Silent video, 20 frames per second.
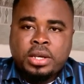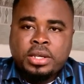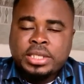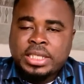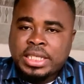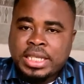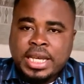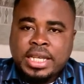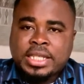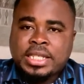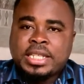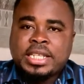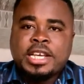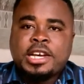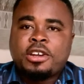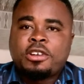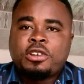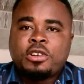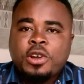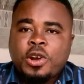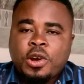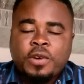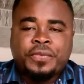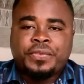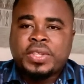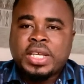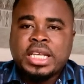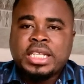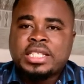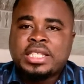Yes, there are a lot of
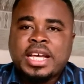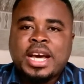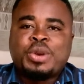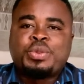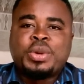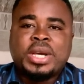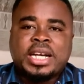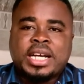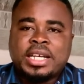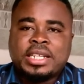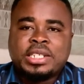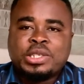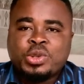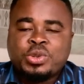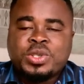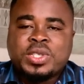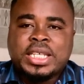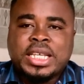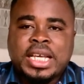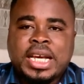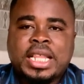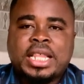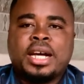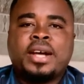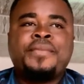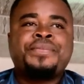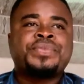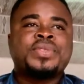things that we can do together.